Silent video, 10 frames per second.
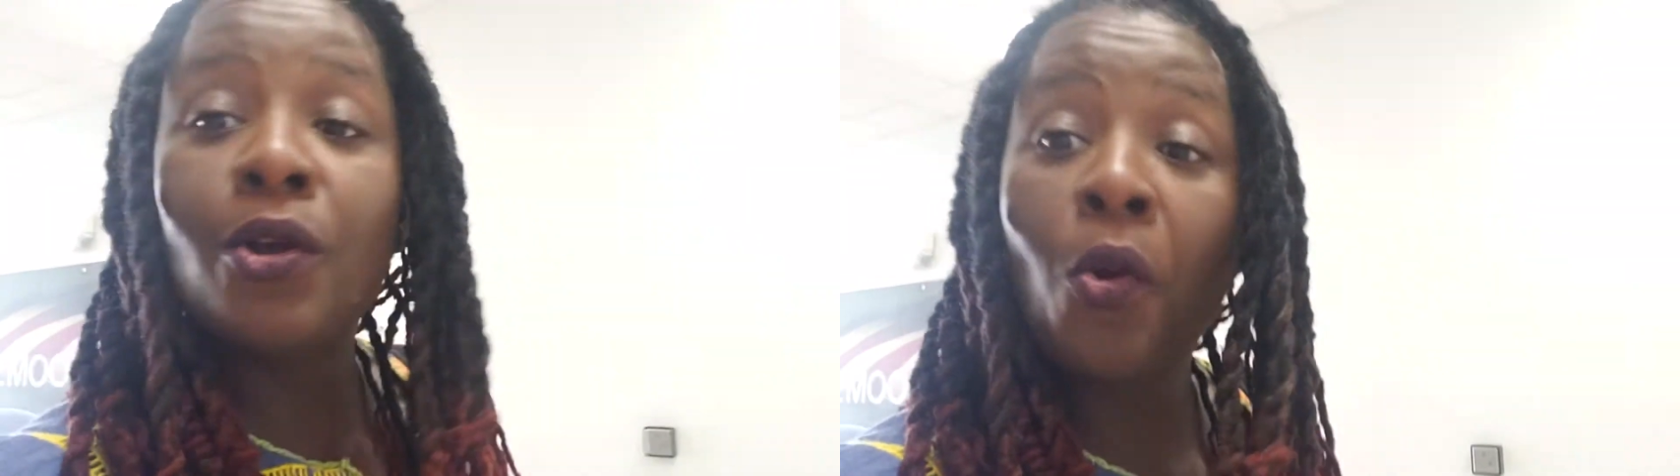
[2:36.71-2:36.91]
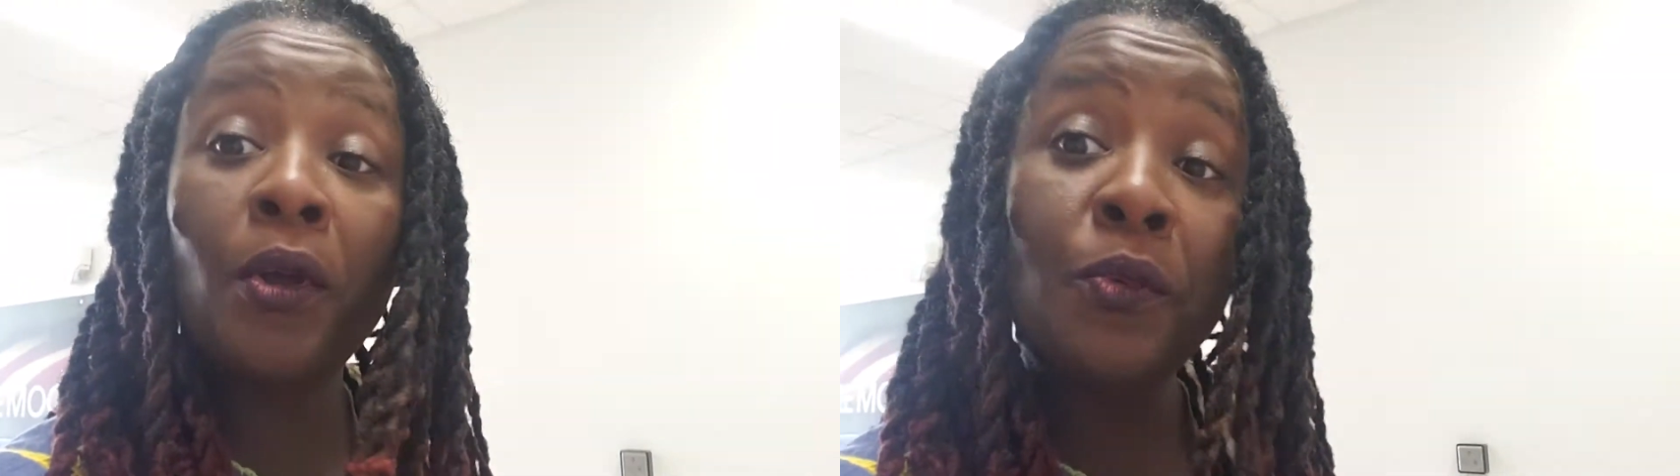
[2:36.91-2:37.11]

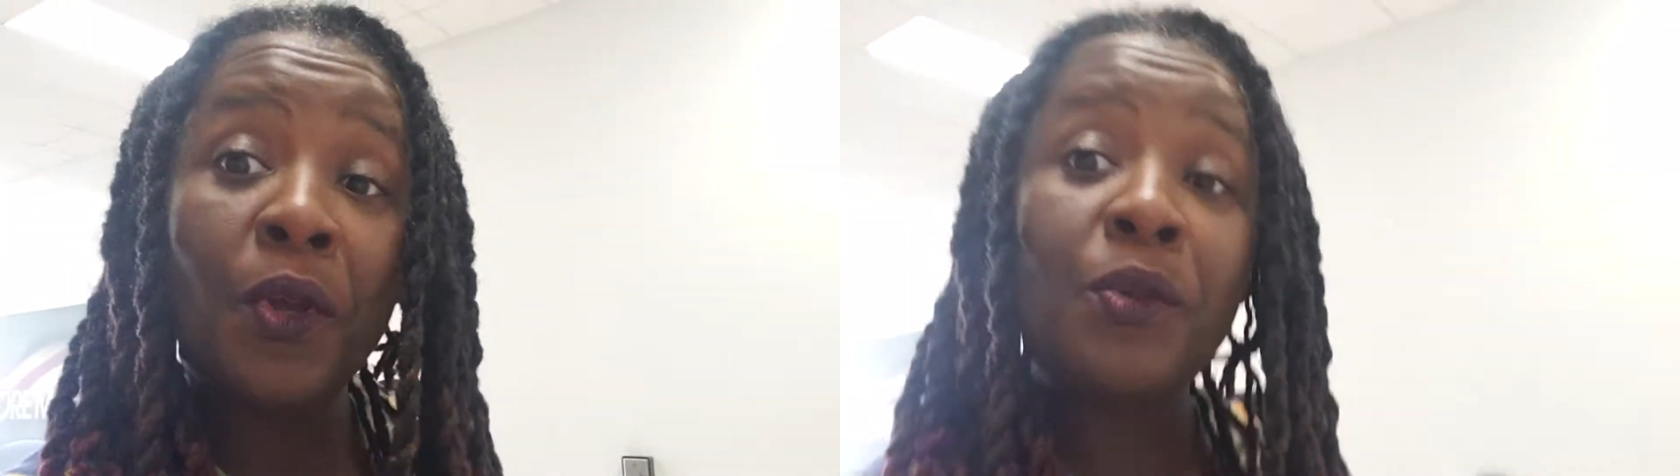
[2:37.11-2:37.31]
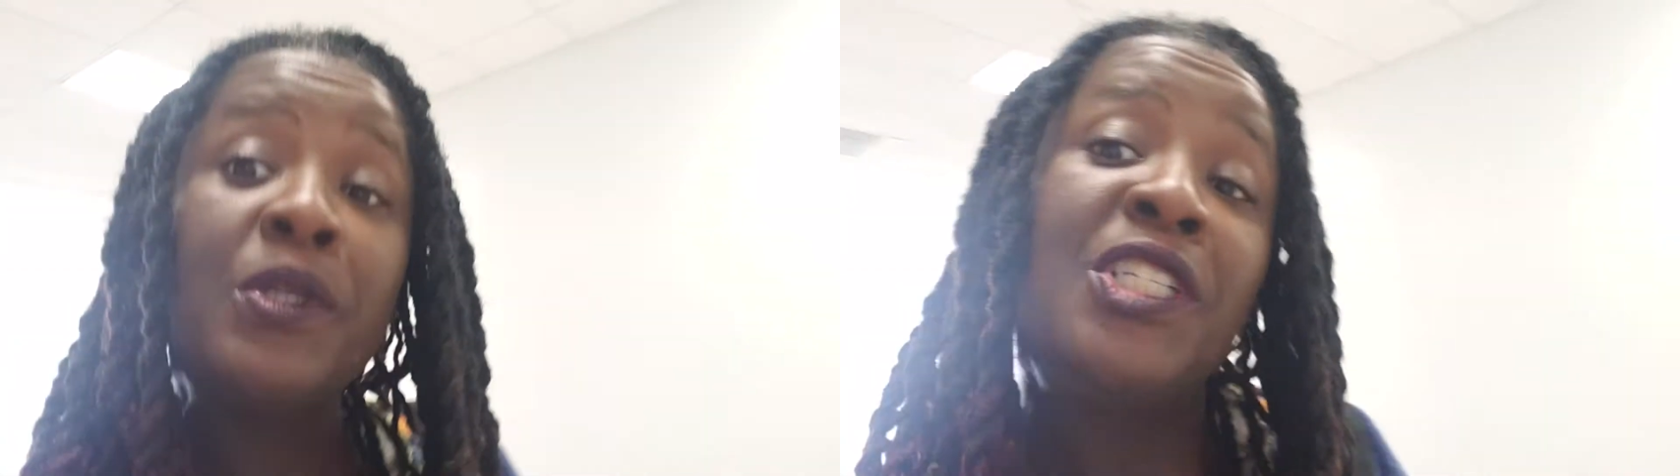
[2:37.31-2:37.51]
going to
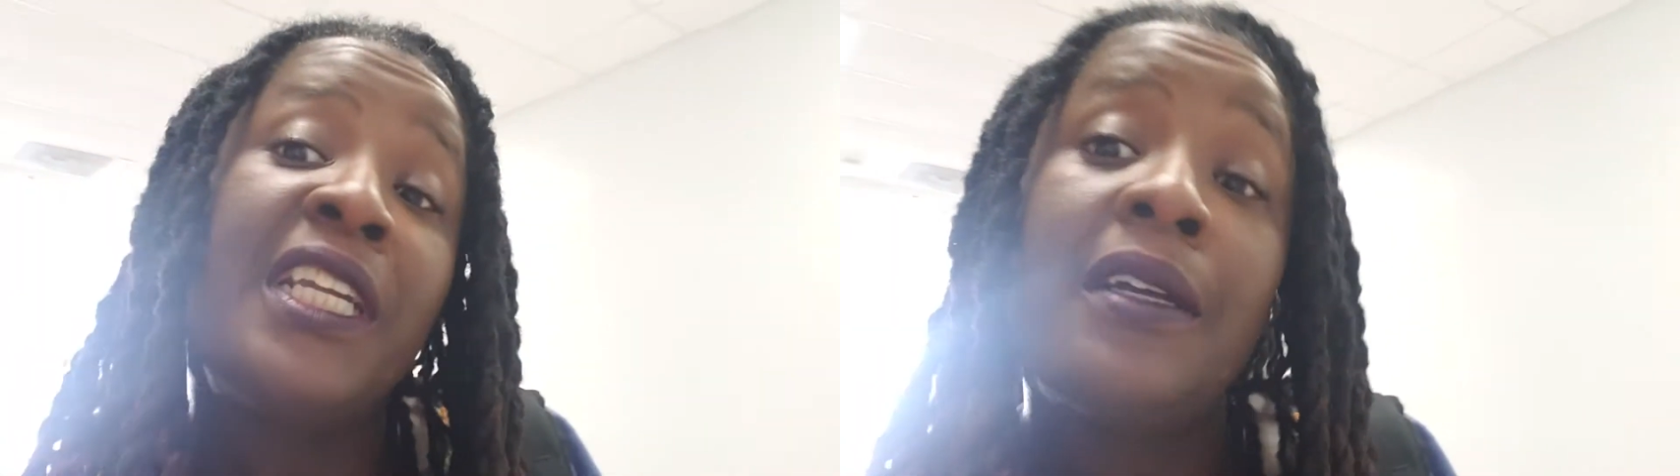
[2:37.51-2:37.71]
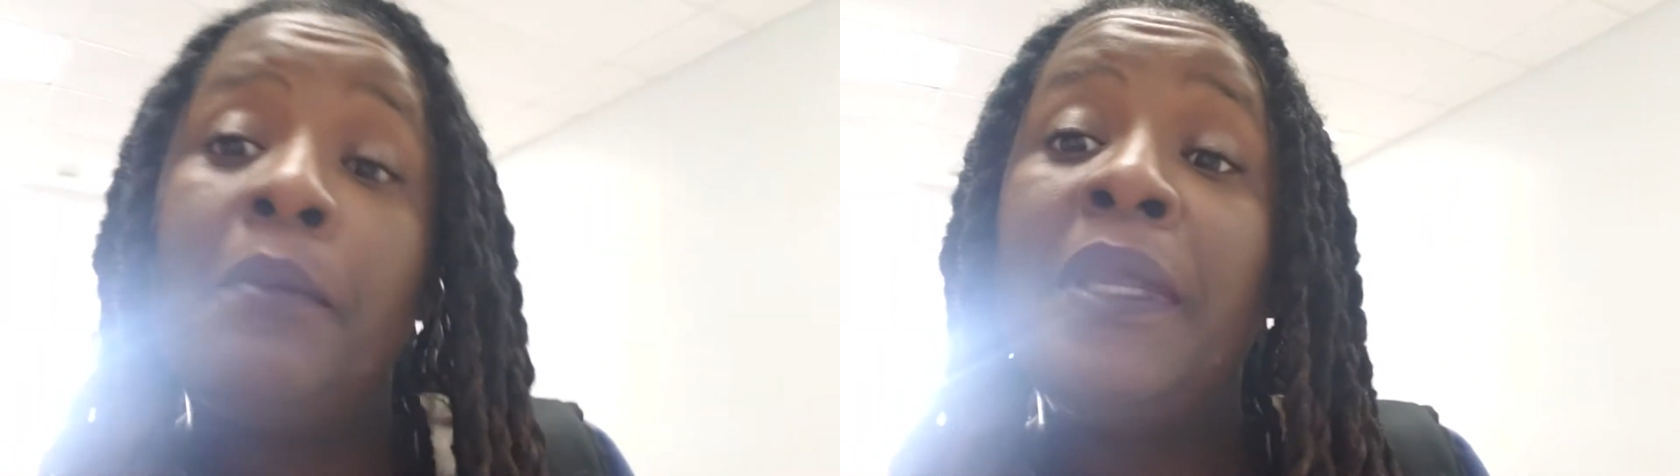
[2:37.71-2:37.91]
work with
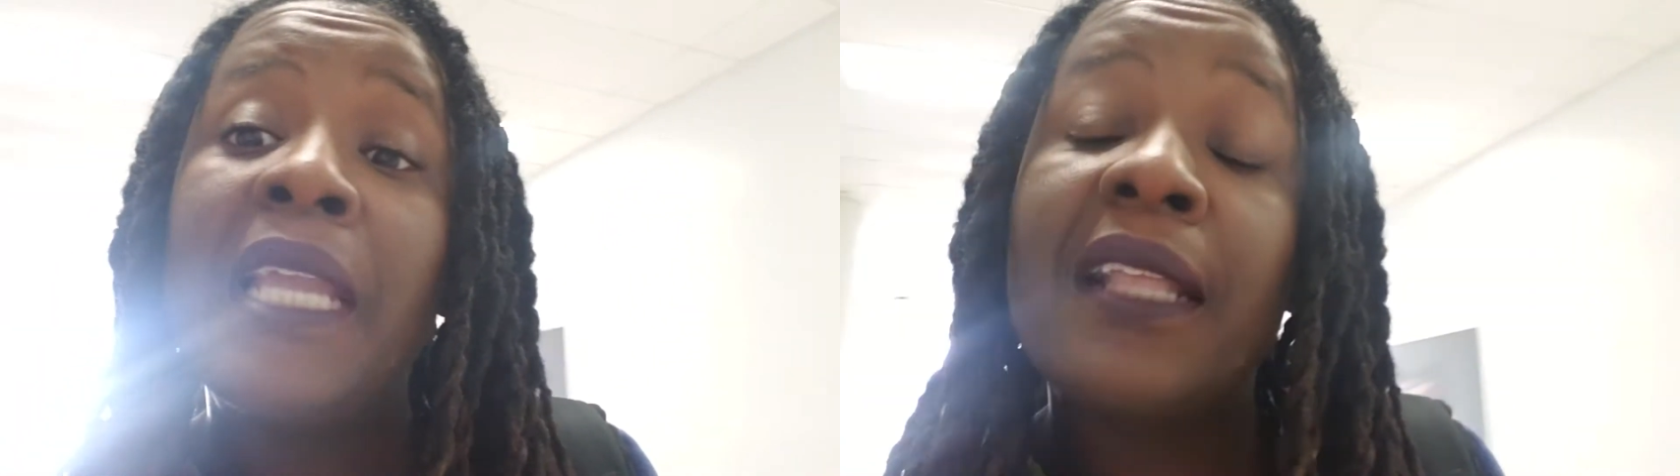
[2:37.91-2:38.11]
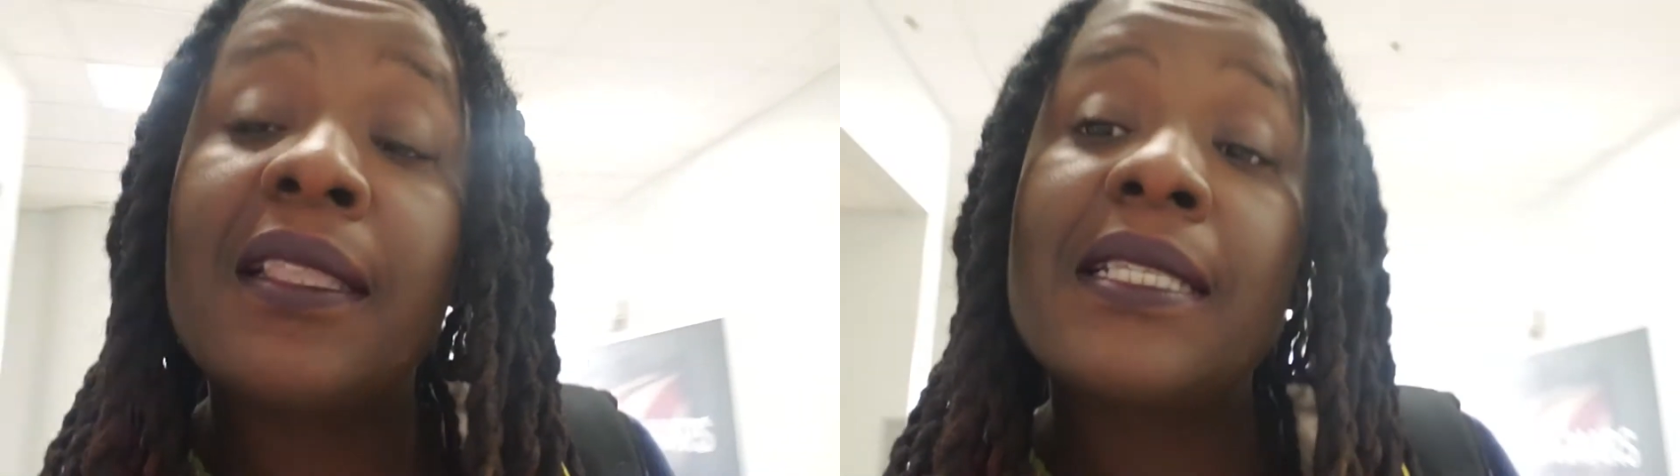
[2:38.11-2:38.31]
Gena,
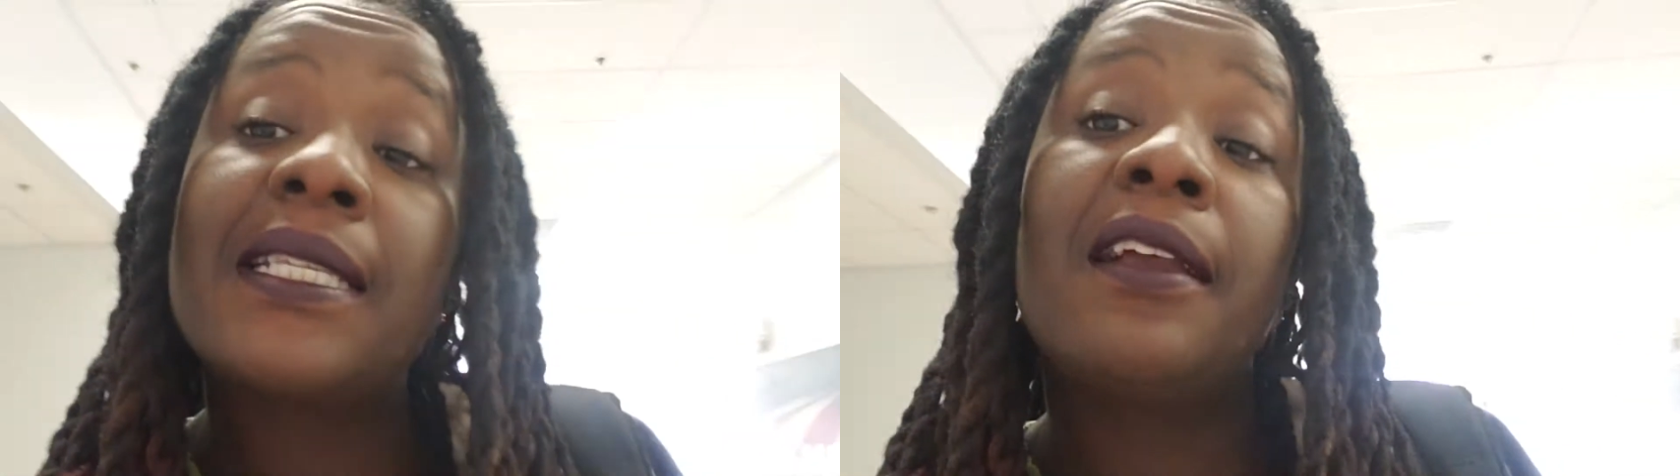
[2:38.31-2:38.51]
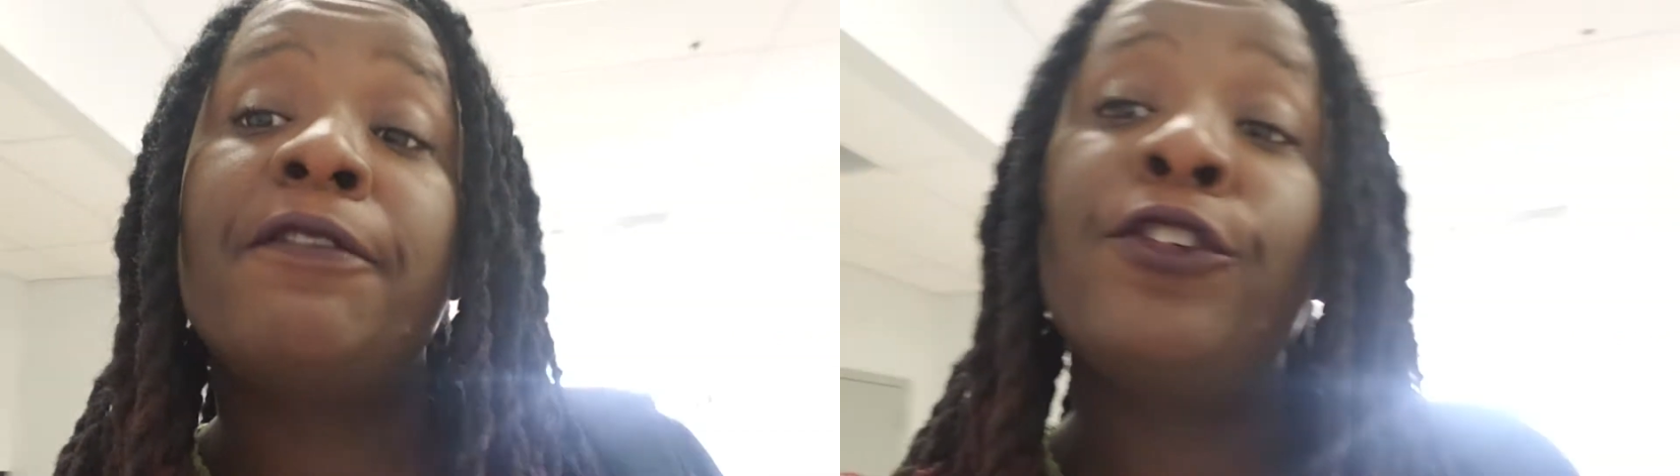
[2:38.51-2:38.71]
be at the
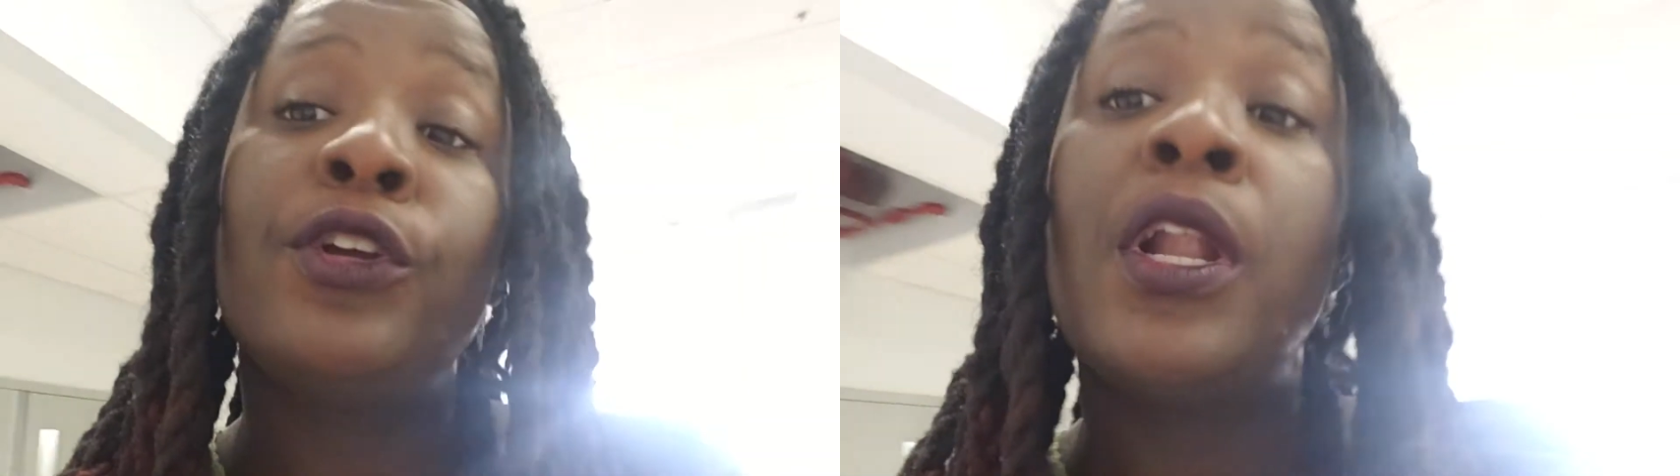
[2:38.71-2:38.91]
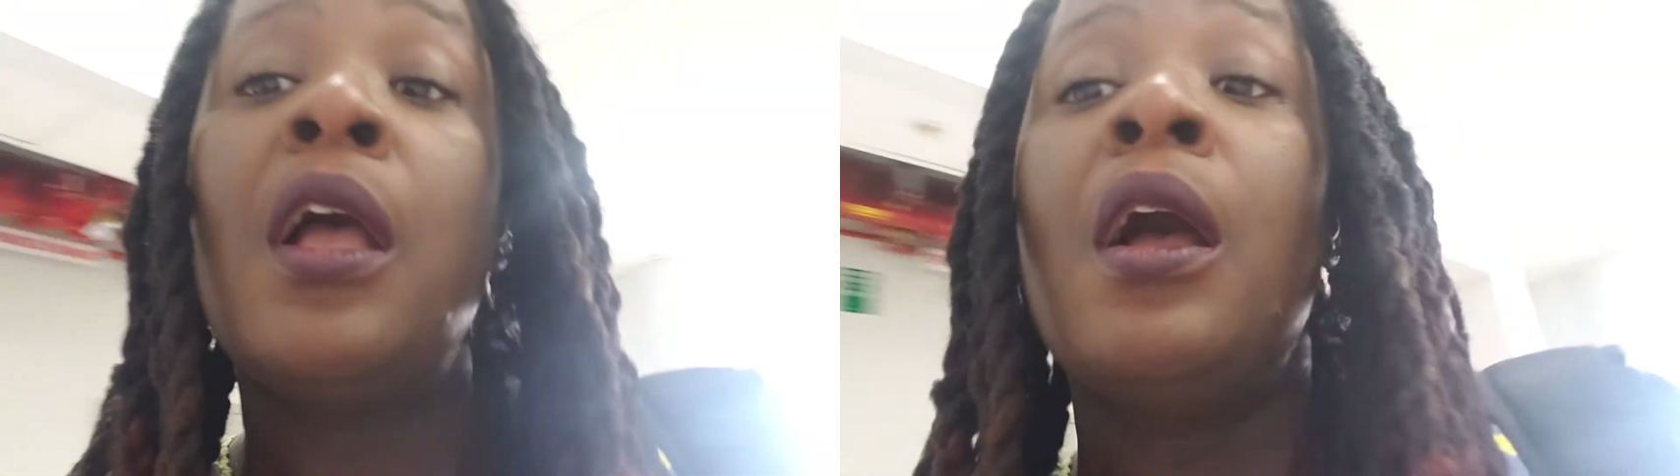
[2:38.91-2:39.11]
Sanford